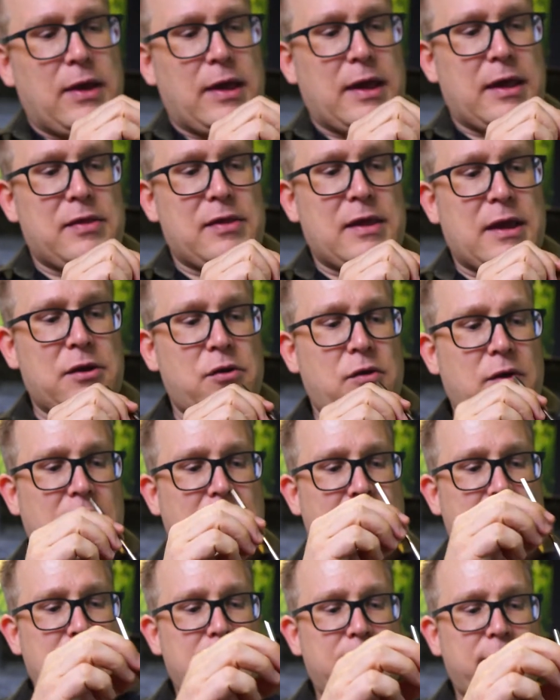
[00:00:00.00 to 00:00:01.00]
and then you
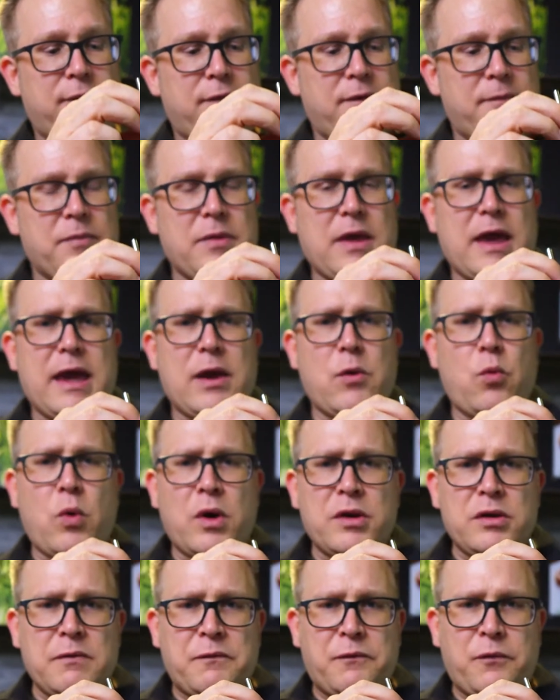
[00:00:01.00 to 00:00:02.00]
have a
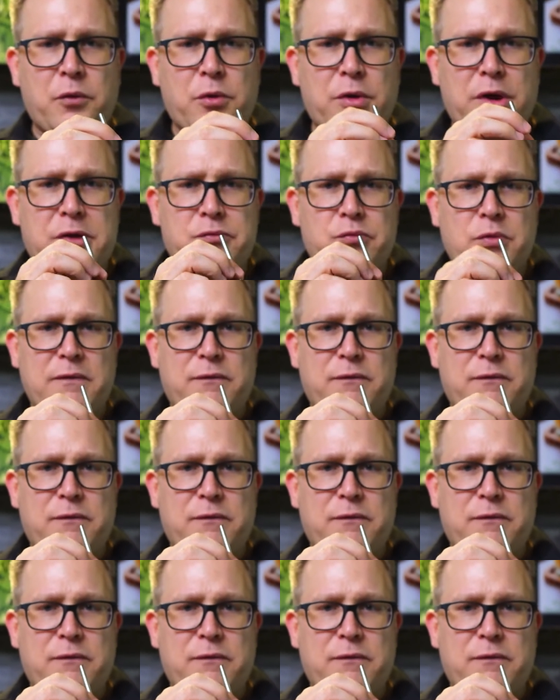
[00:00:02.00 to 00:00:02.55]
wonderful and